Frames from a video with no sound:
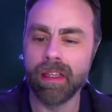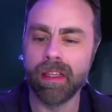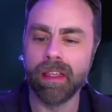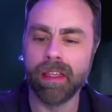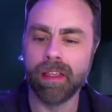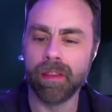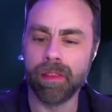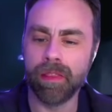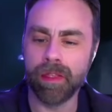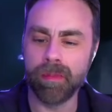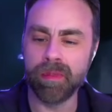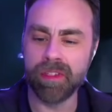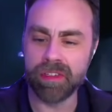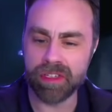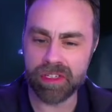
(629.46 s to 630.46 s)
the
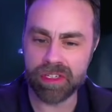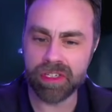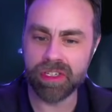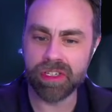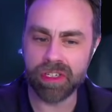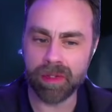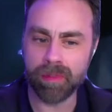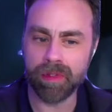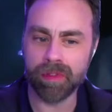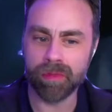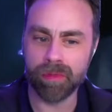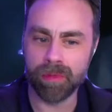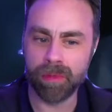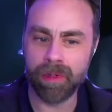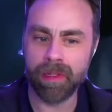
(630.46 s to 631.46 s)
musicianship is
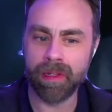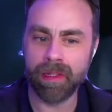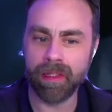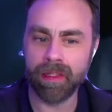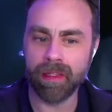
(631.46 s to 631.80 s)
really